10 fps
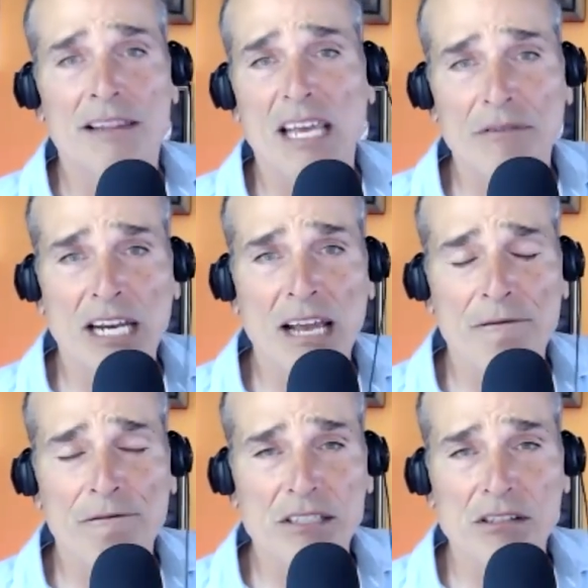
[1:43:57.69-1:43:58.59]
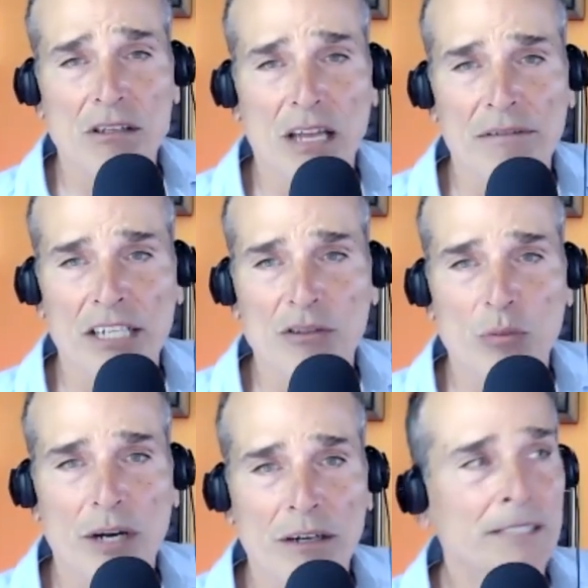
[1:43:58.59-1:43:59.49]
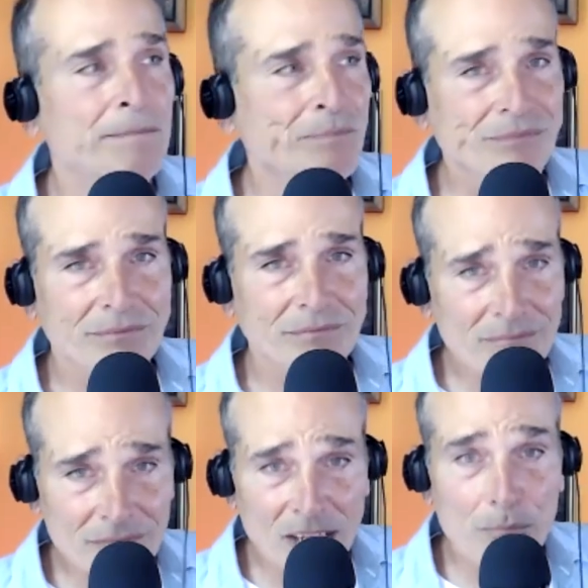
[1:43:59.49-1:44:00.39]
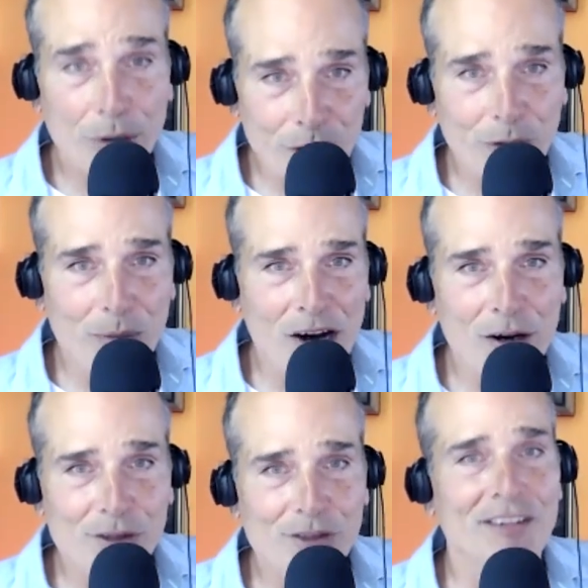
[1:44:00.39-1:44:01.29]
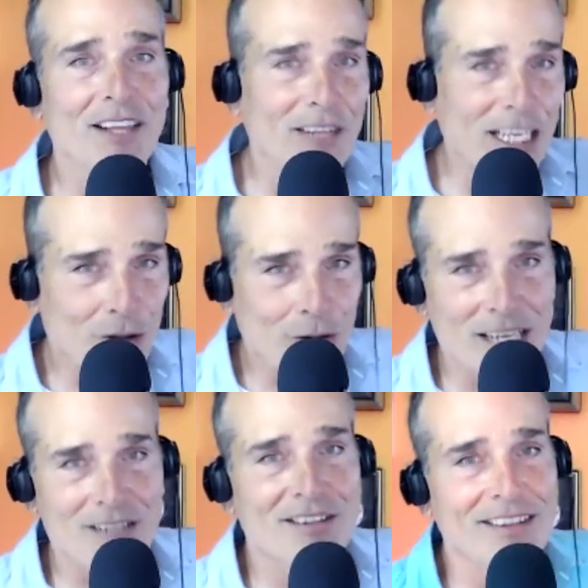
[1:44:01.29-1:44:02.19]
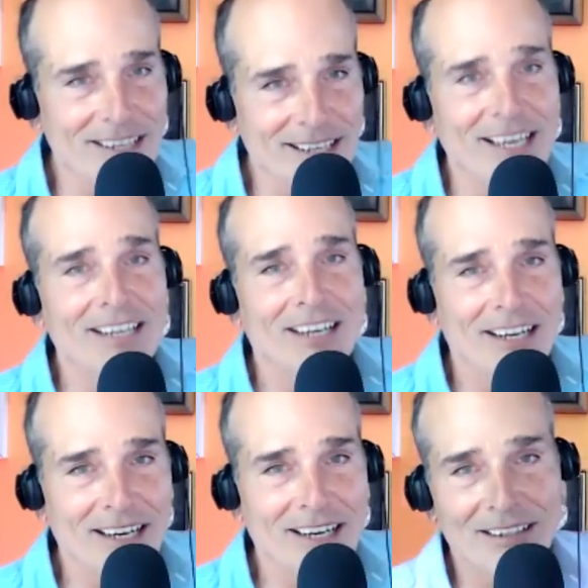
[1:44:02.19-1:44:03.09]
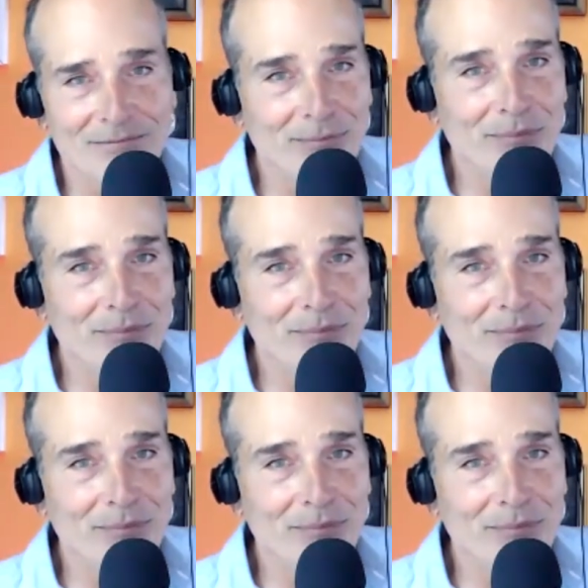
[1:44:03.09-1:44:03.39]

They even have physical evidence where birthmarks and then they trace the uh,